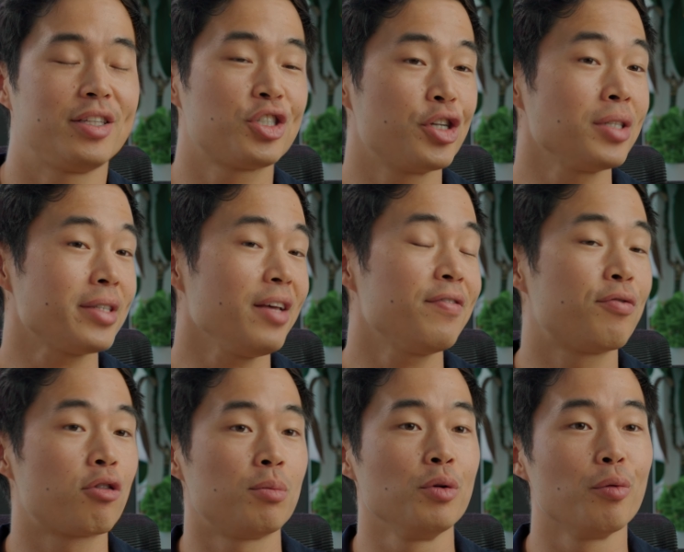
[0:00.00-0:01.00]
It's just a
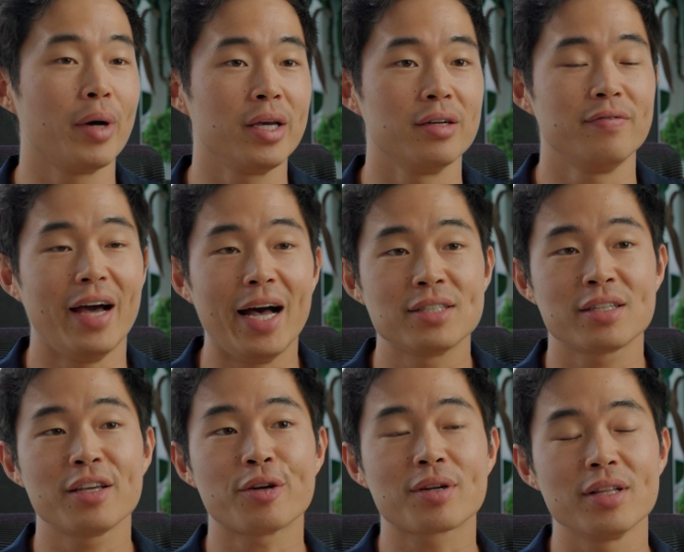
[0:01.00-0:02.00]
formal way of
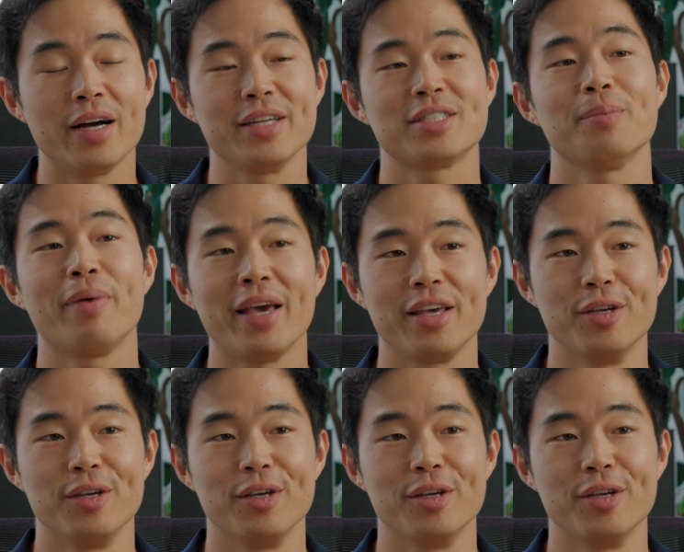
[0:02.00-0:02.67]
asking your client to pay